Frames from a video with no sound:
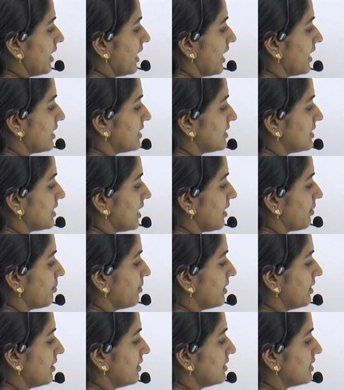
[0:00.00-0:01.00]
and
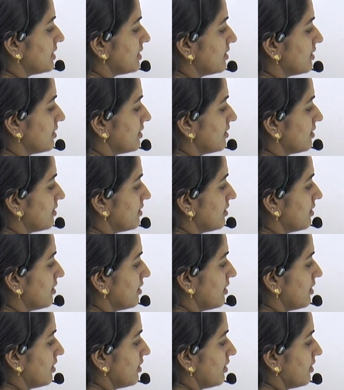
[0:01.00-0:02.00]
tables
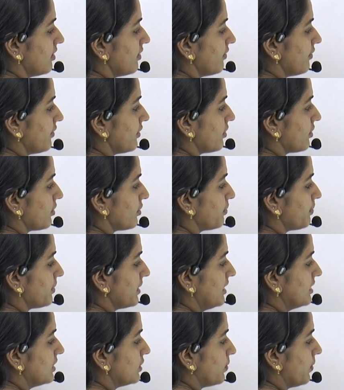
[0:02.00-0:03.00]
for
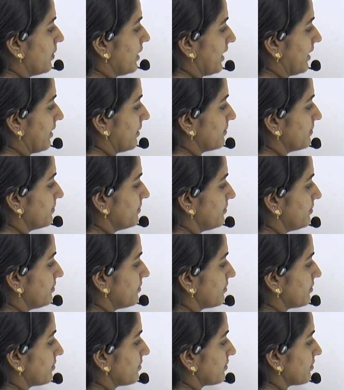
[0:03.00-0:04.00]
rupees Y.
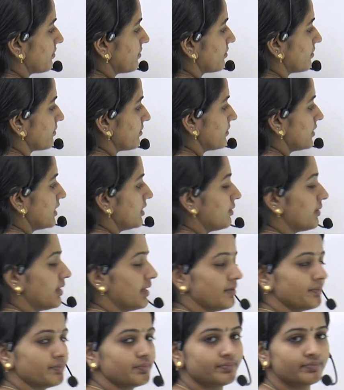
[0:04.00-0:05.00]

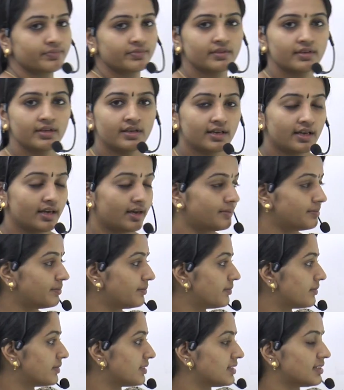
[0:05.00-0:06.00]
Okay. I am
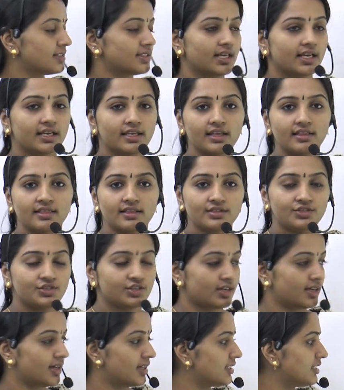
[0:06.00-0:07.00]
taking the
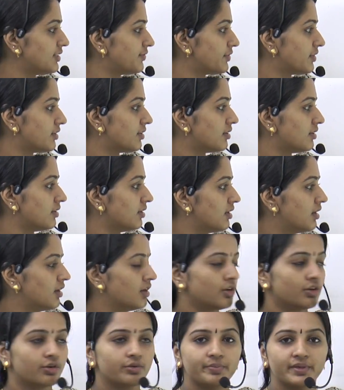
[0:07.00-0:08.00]
chairs for
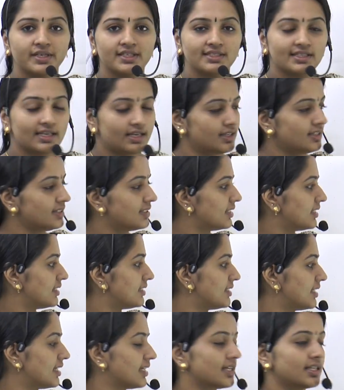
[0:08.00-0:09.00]
rupees X
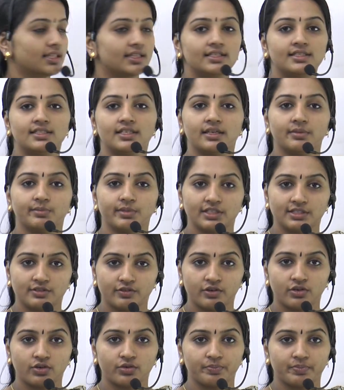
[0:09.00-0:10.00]
and taking the tables
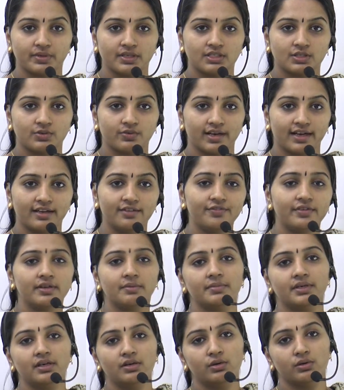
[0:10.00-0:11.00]
for rupees Y
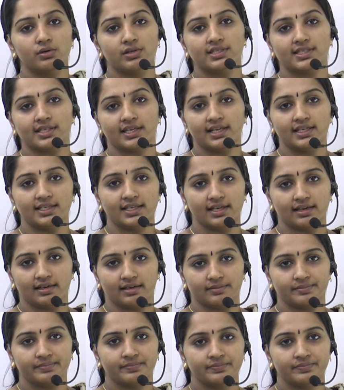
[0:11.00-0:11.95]
from a wholesale dealer.